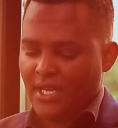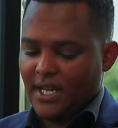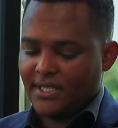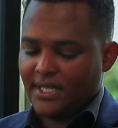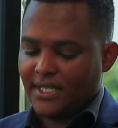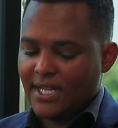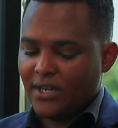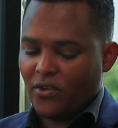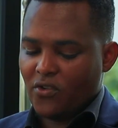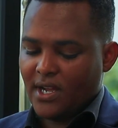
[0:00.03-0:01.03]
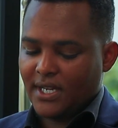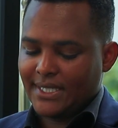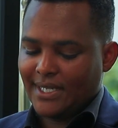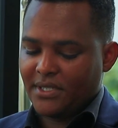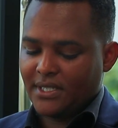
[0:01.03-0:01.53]
A study done on drug and
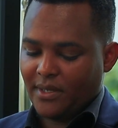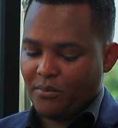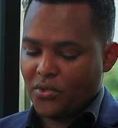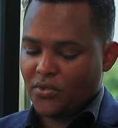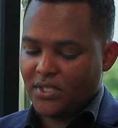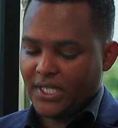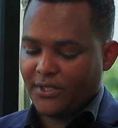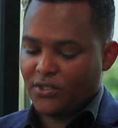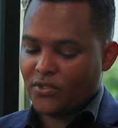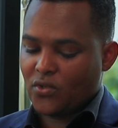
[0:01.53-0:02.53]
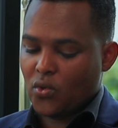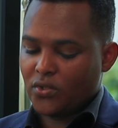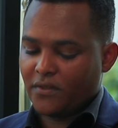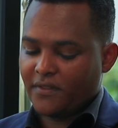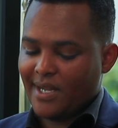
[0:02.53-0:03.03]
substance abuse in
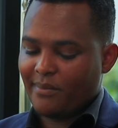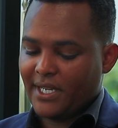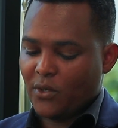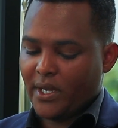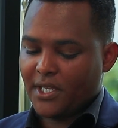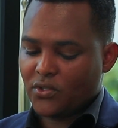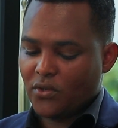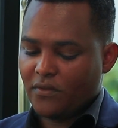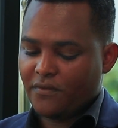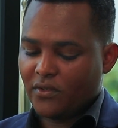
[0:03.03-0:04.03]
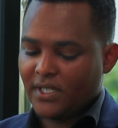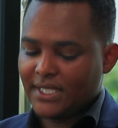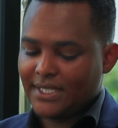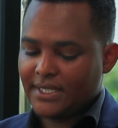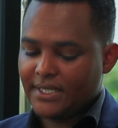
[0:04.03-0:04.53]
schools of Kampala and Wakiso found
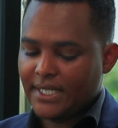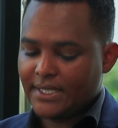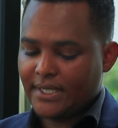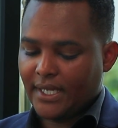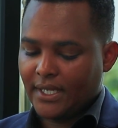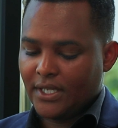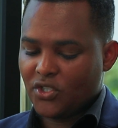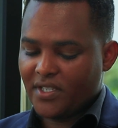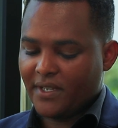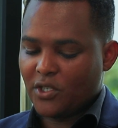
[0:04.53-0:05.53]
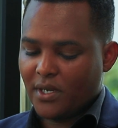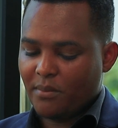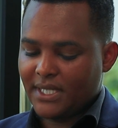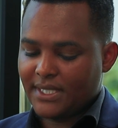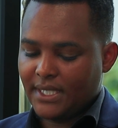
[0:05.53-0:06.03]
that 60 to
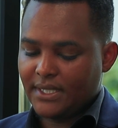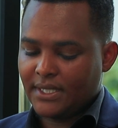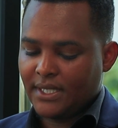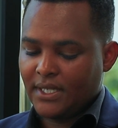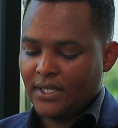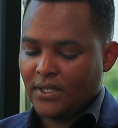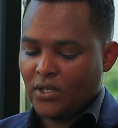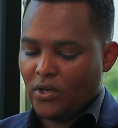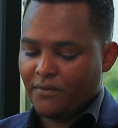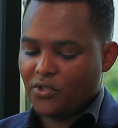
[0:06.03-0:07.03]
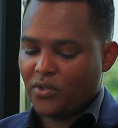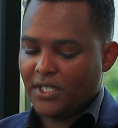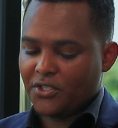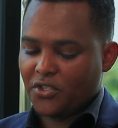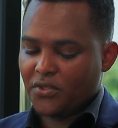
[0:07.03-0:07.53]
71% of
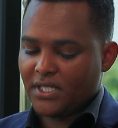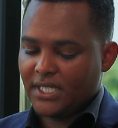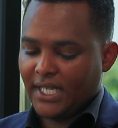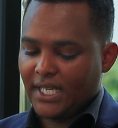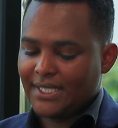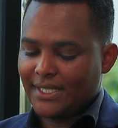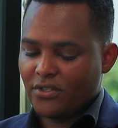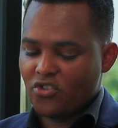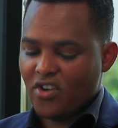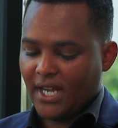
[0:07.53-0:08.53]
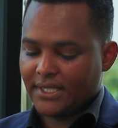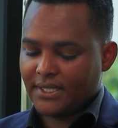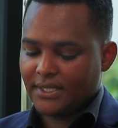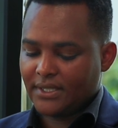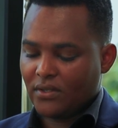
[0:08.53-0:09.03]
students used illicit
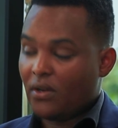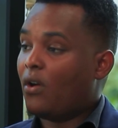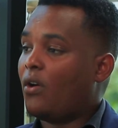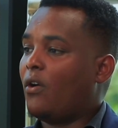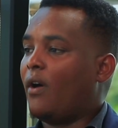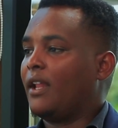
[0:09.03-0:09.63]
drugs or